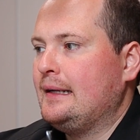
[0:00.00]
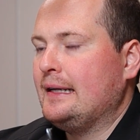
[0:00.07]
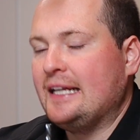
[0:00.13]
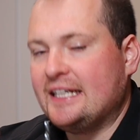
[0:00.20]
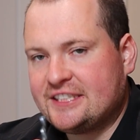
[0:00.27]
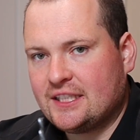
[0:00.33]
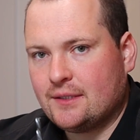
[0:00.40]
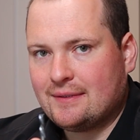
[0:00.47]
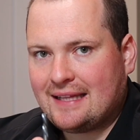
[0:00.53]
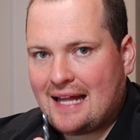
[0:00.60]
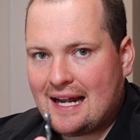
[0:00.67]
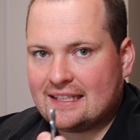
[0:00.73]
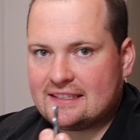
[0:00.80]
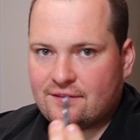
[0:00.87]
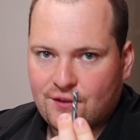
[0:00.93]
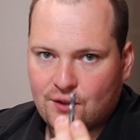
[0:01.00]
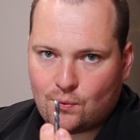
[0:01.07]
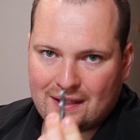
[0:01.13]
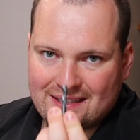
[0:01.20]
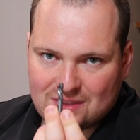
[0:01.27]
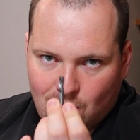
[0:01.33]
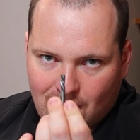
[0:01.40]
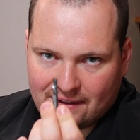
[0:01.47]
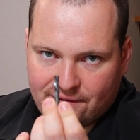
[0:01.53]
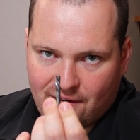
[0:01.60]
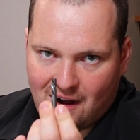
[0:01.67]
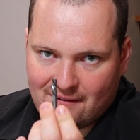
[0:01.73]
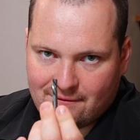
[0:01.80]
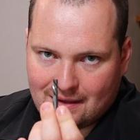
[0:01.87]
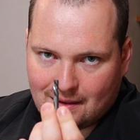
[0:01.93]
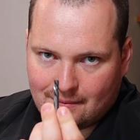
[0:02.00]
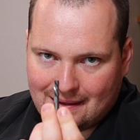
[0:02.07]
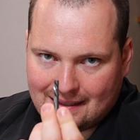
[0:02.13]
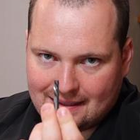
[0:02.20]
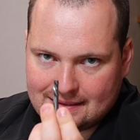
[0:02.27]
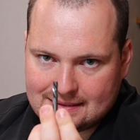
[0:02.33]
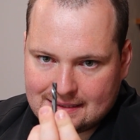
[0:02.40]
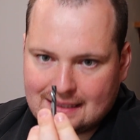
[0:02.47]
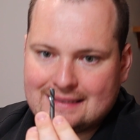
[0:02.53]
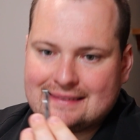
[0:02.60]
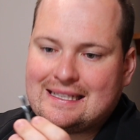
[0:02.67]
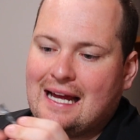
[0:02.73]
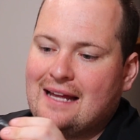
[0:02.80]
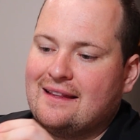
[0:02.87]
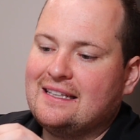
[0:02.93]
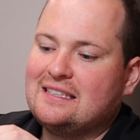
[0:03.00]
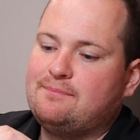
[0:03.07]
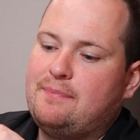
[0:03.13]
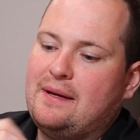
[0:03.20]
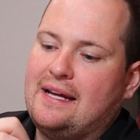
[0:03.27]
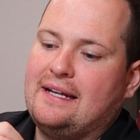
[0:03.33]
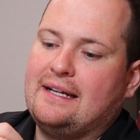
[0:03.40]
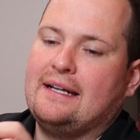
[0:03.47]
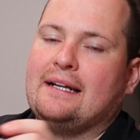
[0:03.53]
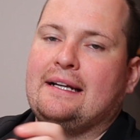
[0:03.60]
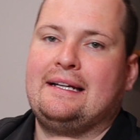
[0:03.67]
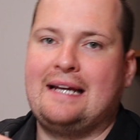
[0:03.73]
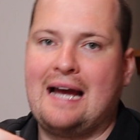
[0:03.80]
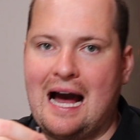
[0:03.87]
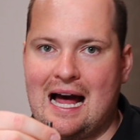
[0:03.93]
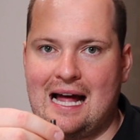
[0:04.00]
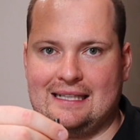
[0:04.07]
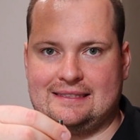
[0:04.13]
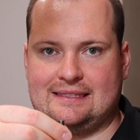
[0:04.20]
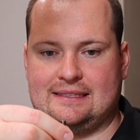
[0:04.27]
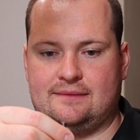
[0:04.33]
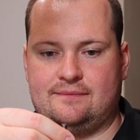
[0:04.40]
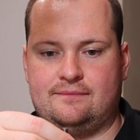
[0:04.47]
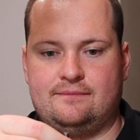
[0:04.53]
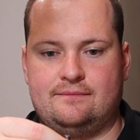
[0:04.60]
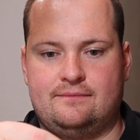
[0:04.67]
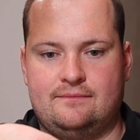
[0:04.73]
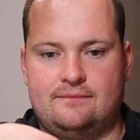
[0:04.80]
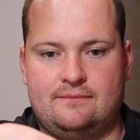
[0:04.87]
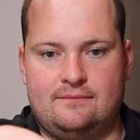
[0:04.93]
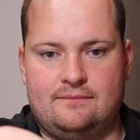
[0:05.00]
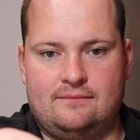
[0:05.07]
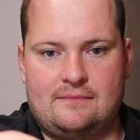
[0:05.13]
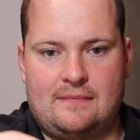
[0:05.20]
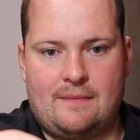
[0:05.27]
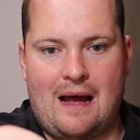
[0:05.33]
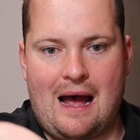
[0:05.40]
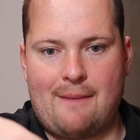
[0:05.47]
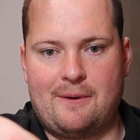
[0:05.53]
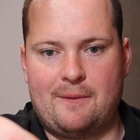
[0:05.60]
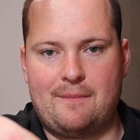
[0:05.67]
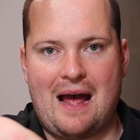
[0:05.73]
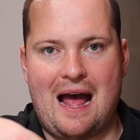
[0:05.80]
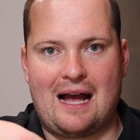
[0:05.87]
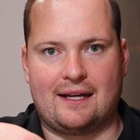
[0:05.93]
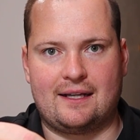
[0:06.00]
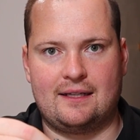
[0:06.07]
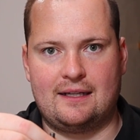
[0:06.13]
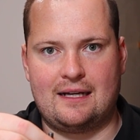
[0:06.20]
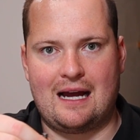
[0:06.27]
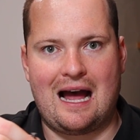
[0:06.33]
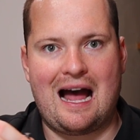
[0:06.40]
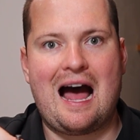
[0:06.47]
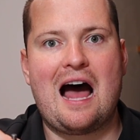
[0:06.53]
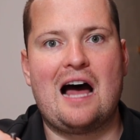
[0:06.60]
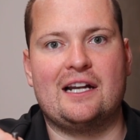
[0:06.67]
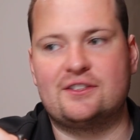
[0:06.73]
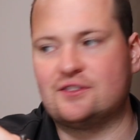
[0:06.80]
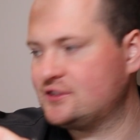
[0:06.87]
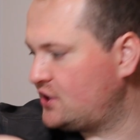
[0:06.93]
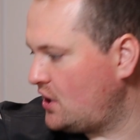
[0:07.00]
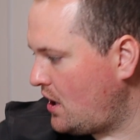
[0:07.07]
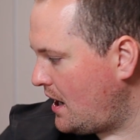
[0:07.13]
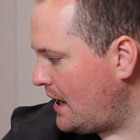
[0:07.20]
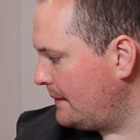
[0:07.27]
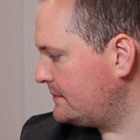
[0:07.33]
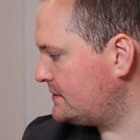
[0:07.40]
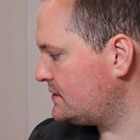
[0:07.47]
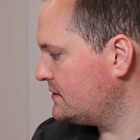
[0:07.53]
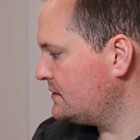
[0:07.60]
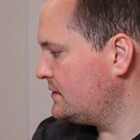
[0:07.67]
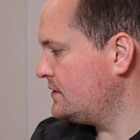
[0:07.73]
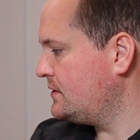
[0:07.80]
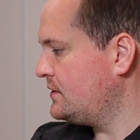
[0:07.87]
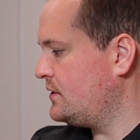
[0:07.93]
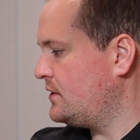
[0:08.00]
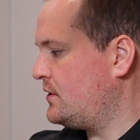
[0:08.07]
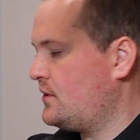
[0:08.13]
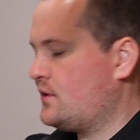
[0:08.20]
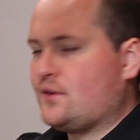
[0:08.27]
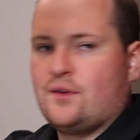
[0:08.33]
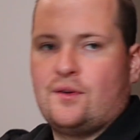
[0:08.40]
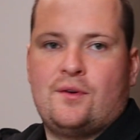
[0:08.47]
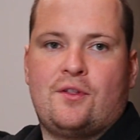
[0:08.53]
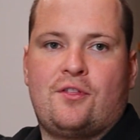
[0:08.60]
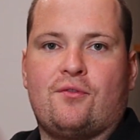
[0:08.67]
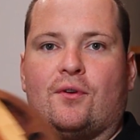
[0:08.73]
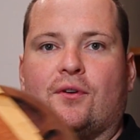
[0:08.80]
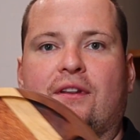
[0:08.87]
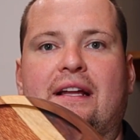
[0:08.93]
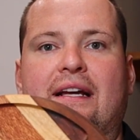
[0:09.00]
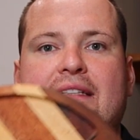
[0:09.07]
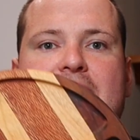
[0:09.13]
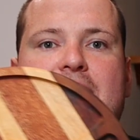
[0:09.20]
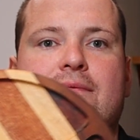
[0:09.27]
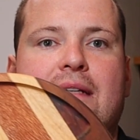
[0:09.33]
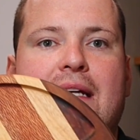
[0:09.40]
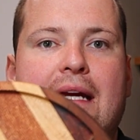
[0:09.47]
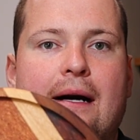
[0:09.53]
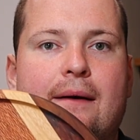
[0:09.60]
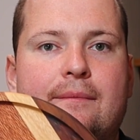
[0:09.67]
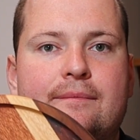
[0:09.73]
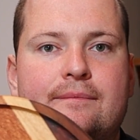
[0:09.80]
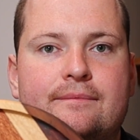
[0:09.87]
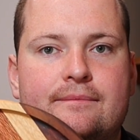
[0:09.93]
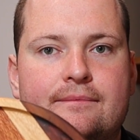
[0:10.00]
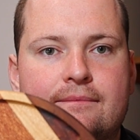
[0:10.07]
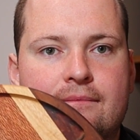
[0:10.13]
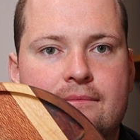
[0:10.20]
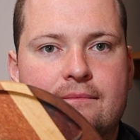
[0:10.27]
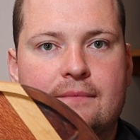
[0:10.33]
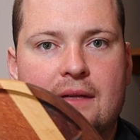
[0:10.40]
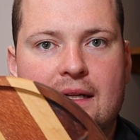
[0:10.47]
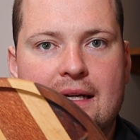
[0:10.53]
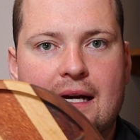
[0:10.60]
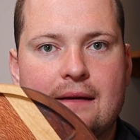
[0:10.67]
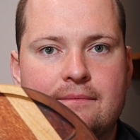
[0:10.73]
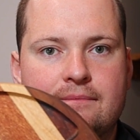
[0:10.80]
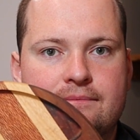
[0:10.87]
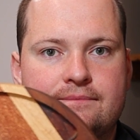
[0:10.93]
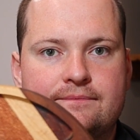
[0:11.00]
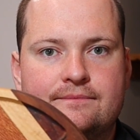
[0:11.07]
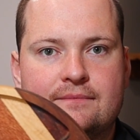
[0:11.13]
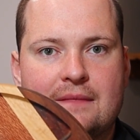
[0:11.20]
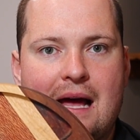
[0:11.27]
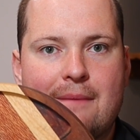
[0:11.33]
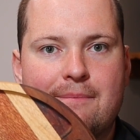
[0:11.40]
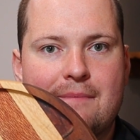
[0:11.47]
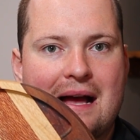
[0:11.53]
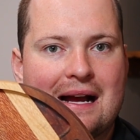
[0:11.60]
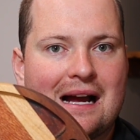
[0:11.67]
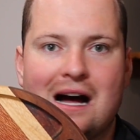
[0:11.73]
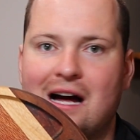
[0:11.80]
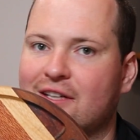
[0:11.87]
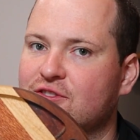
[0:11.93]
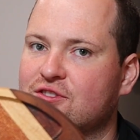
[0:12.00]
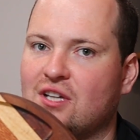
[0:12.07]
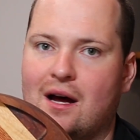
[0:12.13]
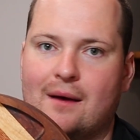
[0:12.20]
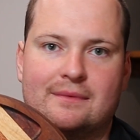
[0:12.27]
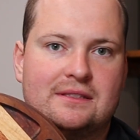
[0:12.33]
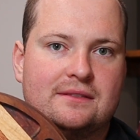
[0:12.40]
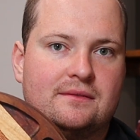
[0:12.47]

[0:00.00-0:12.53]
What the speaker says: Issue with that is if you went 25 millimeters, say this bit cuts up and back 100 times through this here, okay? Up and back 100 times.